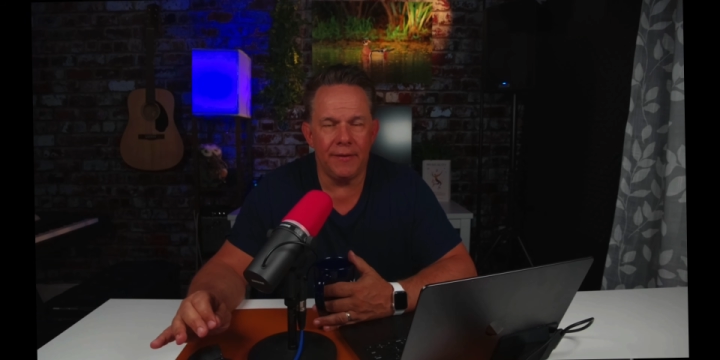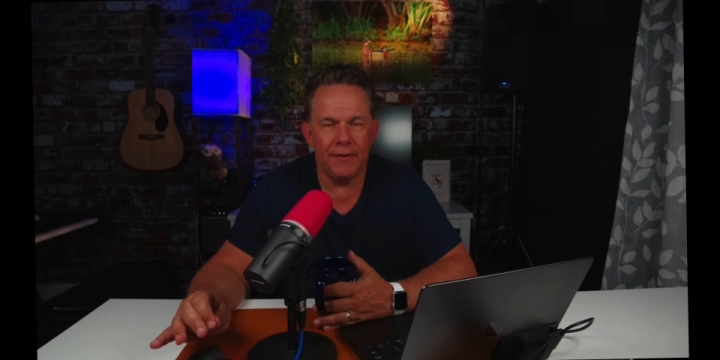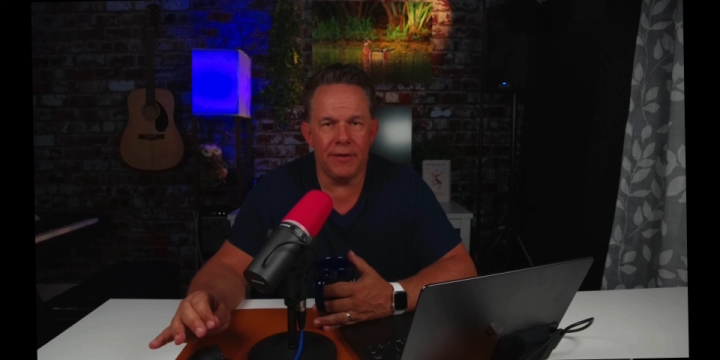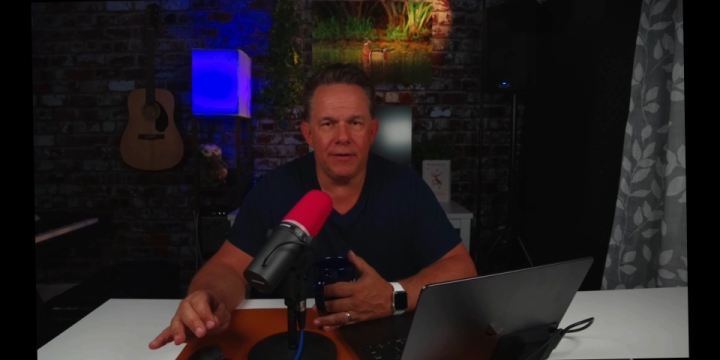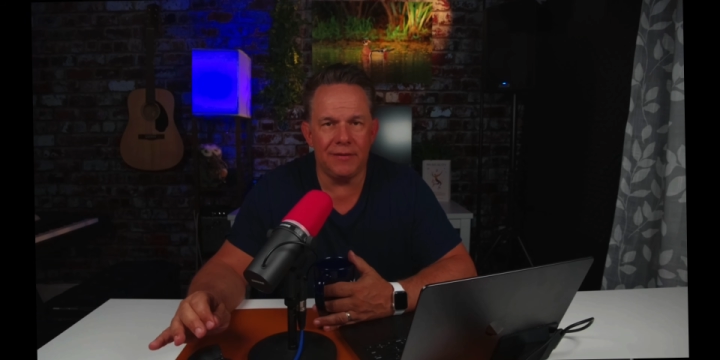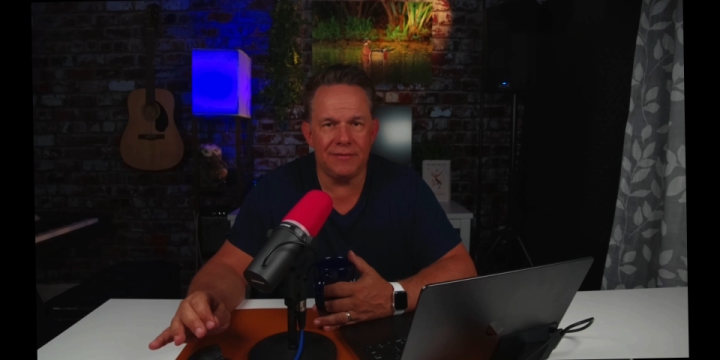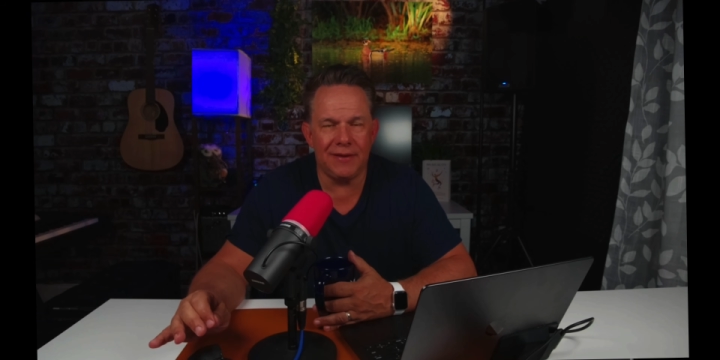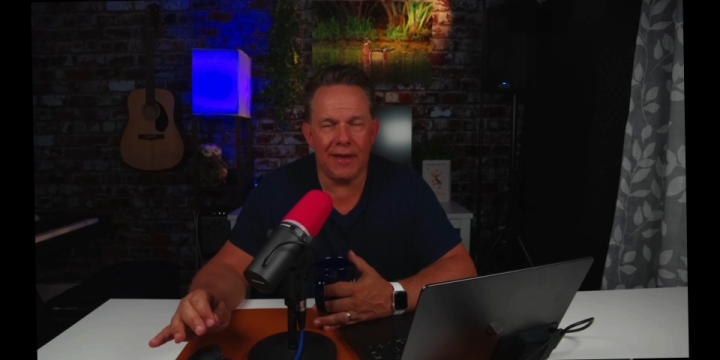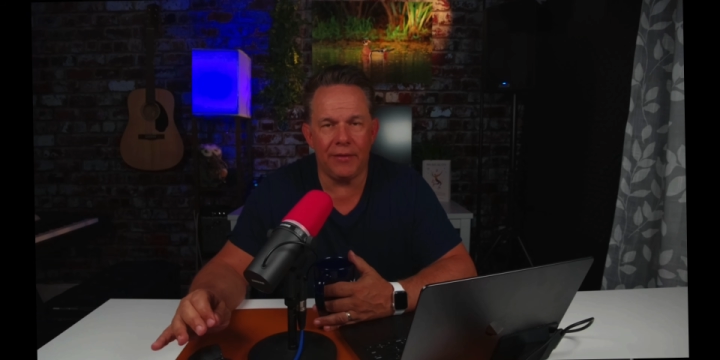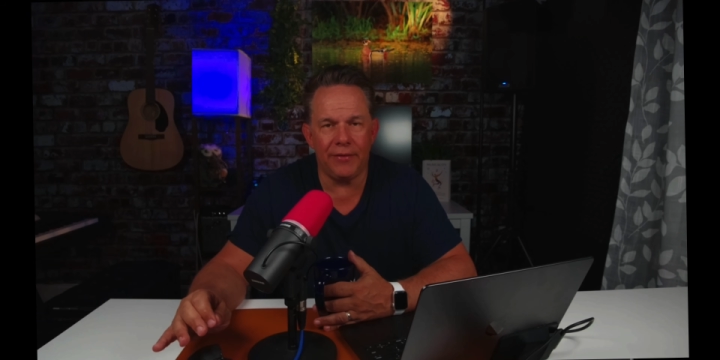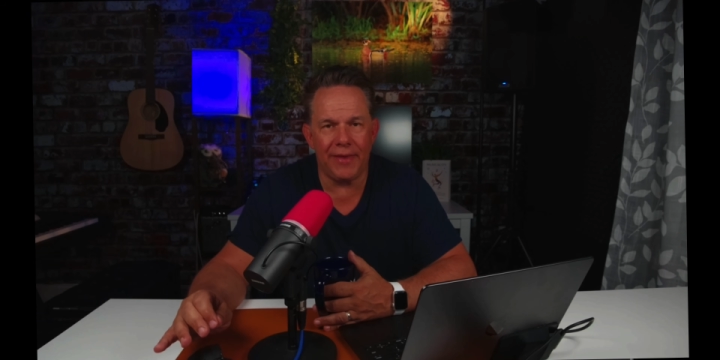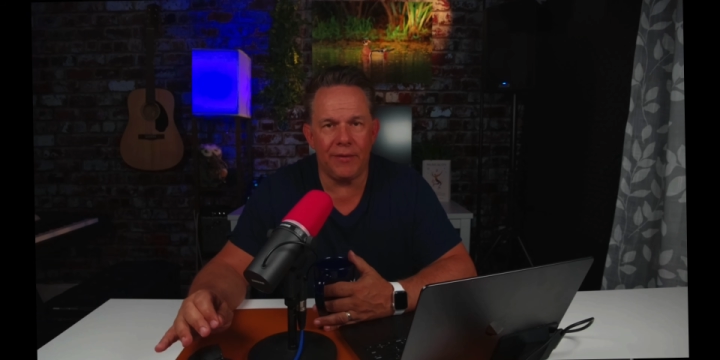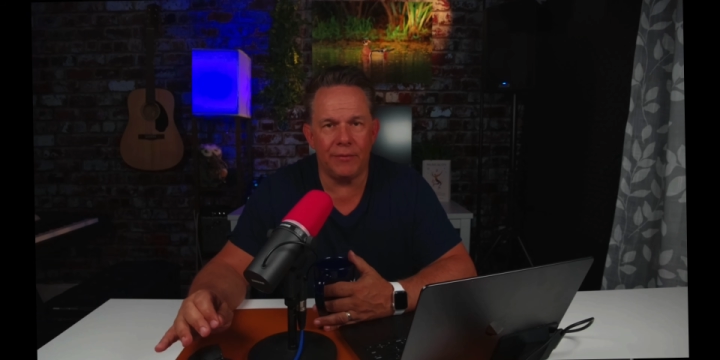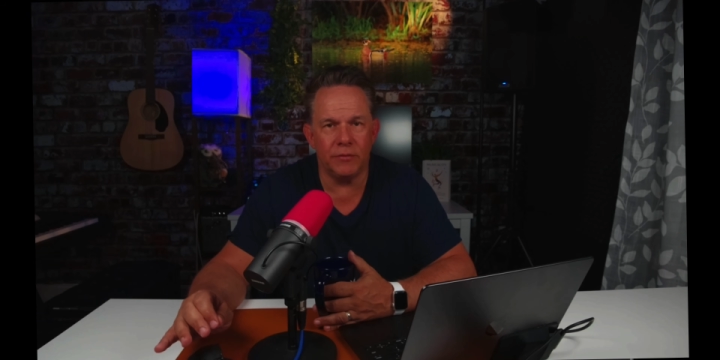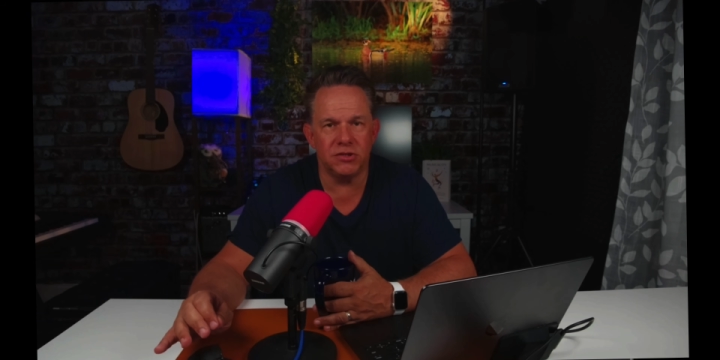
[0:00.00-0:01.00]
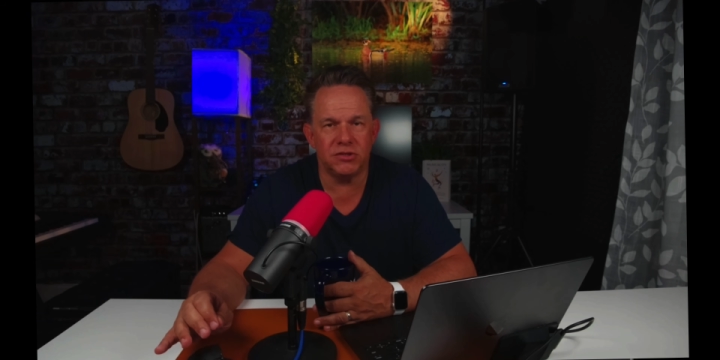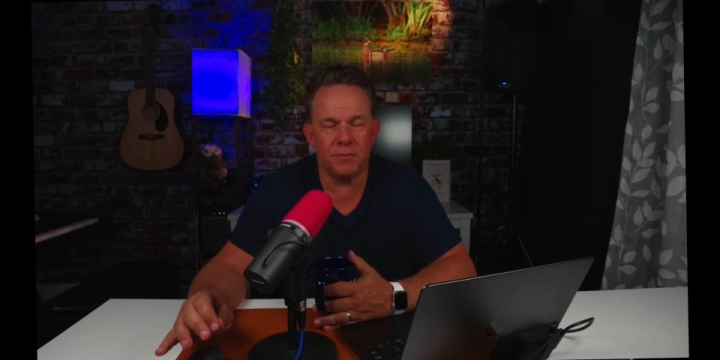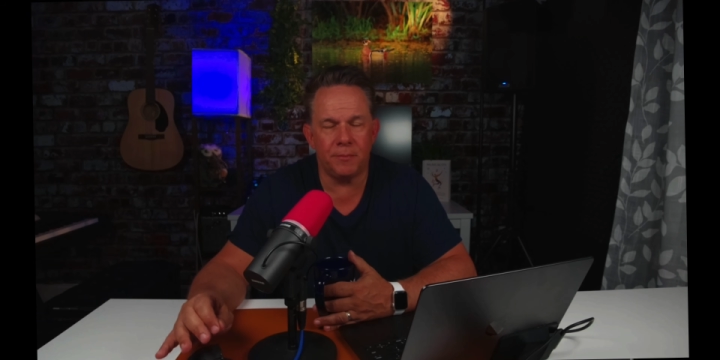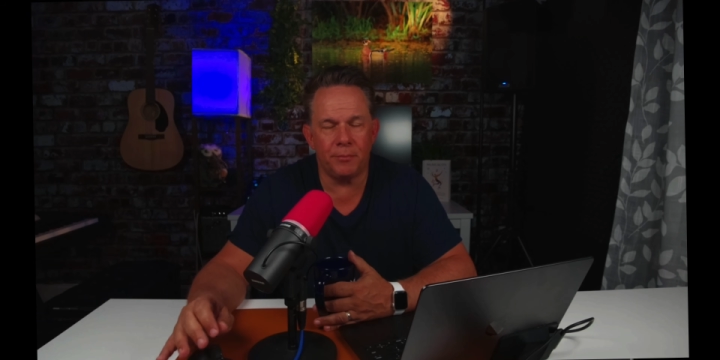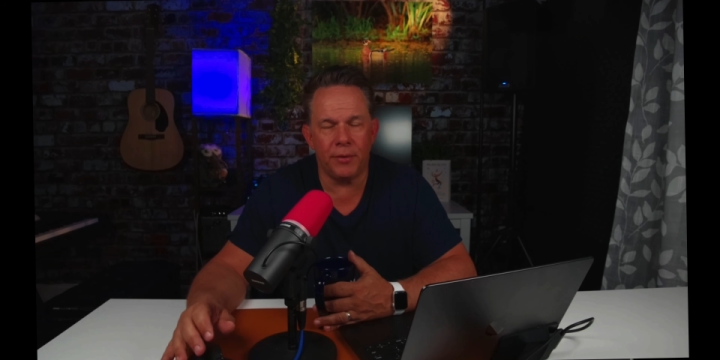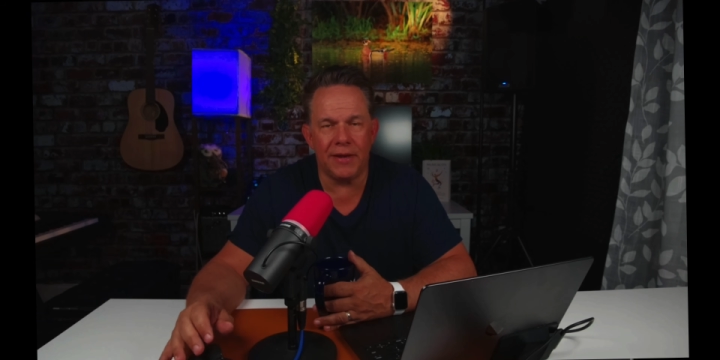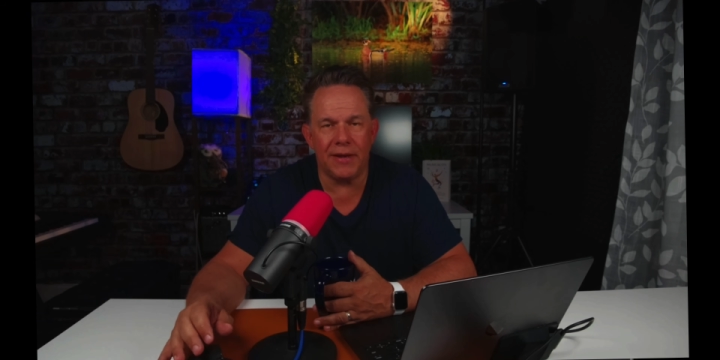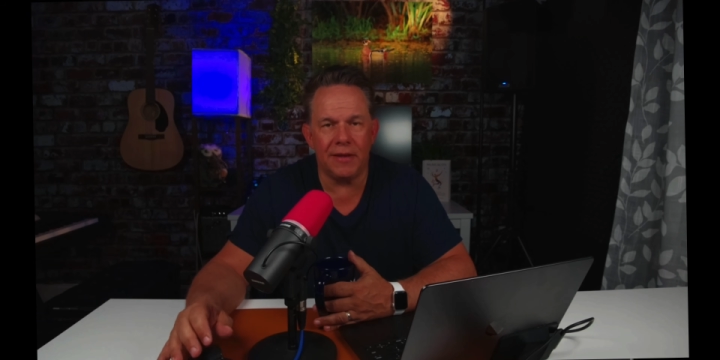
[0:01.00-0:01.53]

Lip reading: you can tell that it was pretty